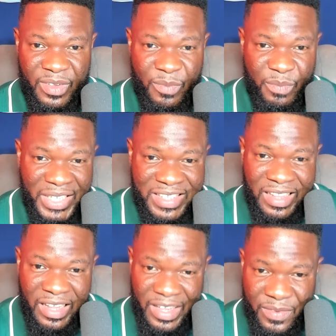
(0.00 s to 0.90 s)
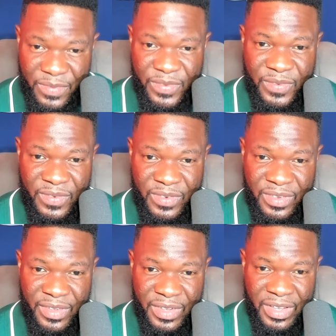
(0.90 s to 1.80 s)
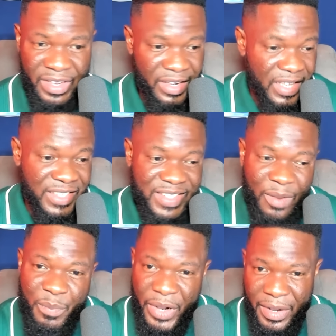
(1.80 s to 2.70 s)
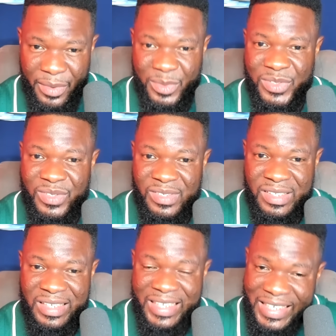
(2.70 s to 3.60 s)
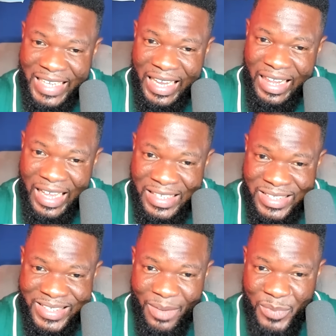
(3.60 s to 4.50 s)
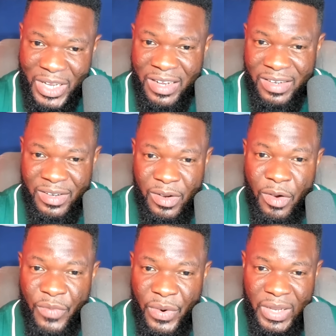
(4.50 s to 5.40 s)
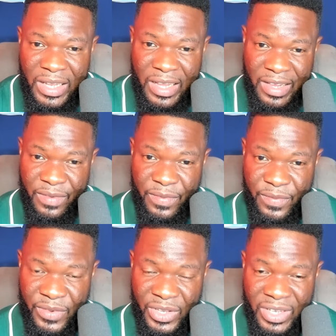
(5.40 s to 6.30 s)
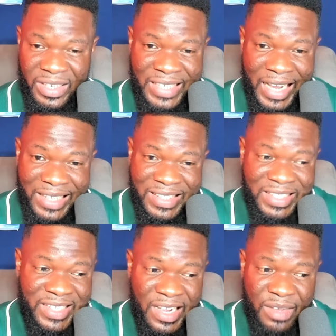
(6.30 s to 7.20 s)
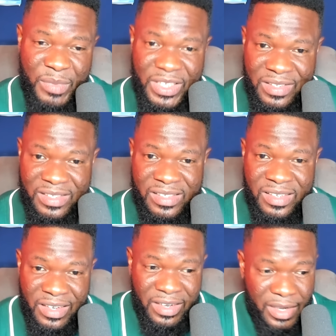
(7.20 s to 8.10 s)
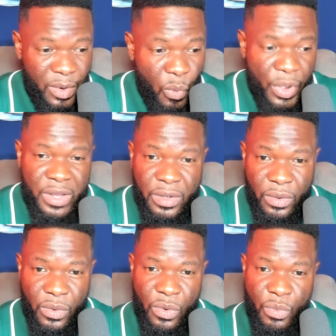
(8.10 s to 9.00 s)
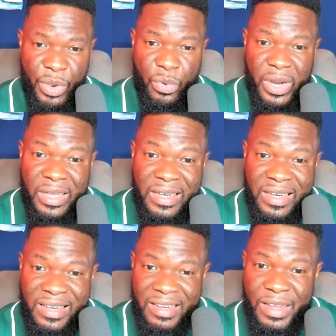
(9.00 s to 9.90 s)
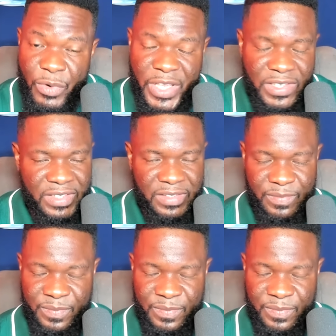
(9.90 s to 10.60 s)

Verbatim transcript: but life is about the last chapter of our life that determines how well we run the race.